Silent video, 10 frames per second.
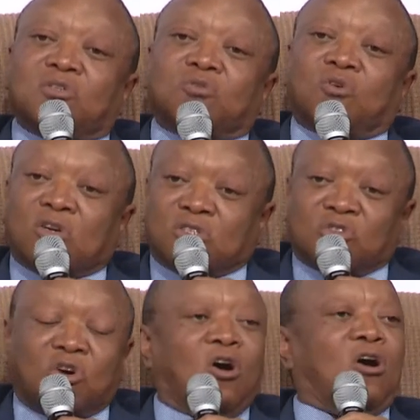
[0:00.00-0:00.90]
to
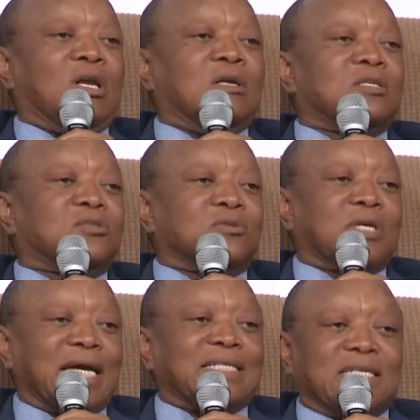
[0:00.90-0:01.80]
control, to
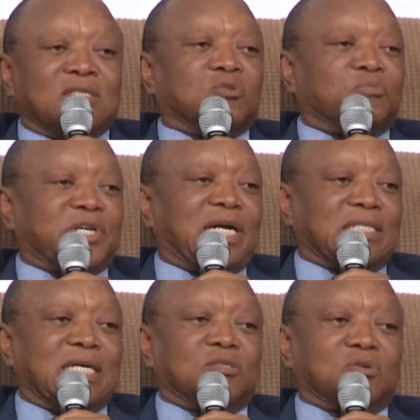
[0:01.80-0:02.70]
get into
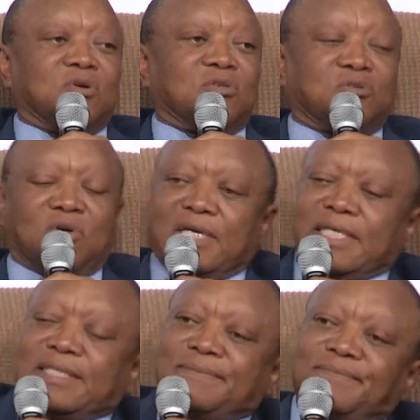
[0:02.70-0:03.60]
PRASA and to control it.